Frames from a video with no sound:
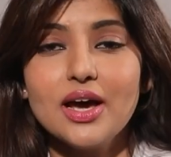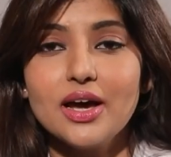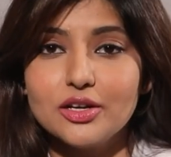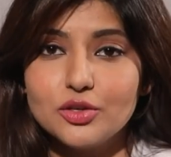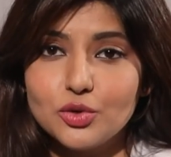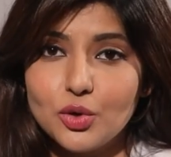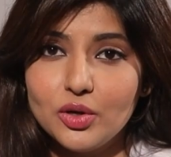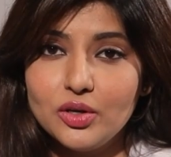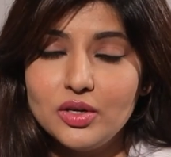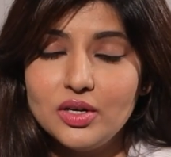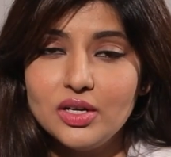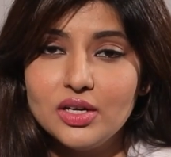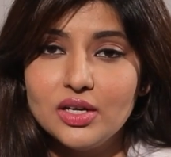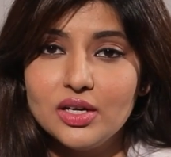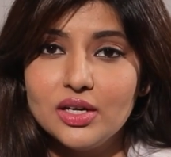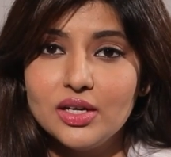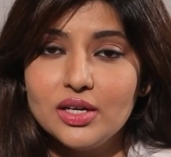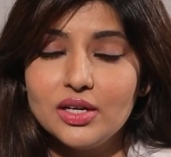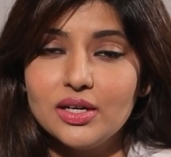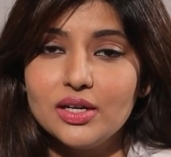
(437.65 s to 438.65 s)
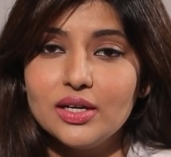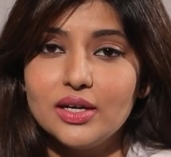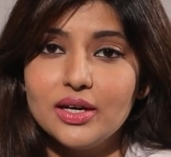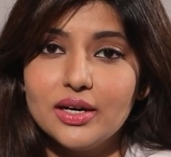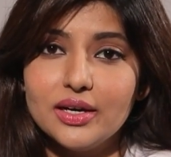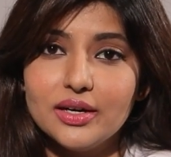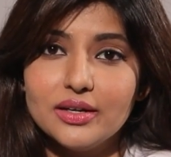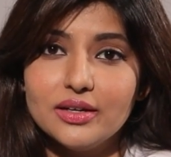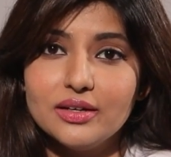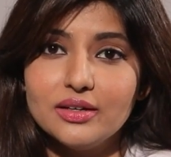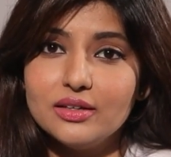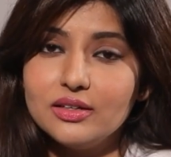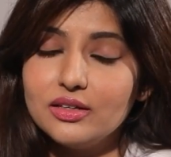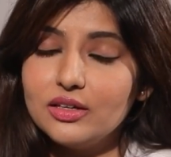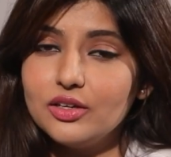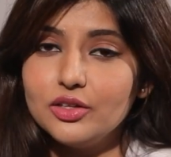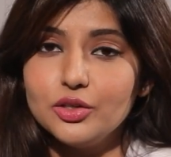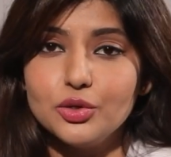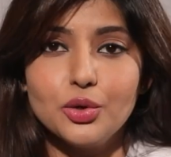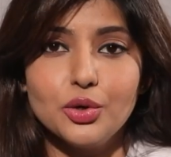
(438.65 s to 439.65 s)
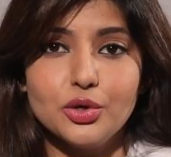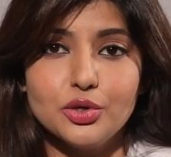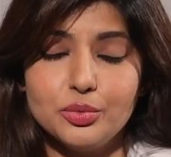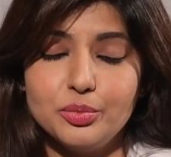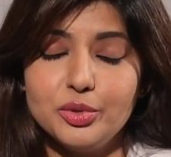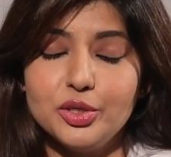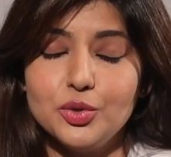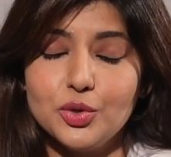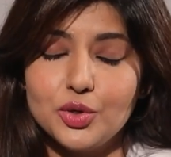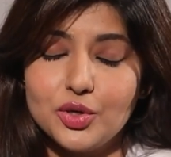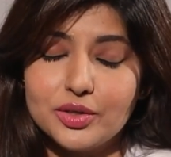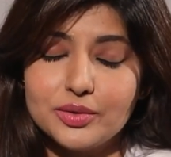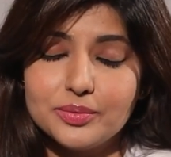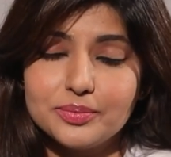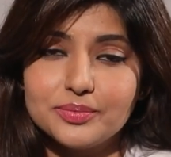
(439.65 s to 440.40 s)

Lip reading: at all, and you're going to be good.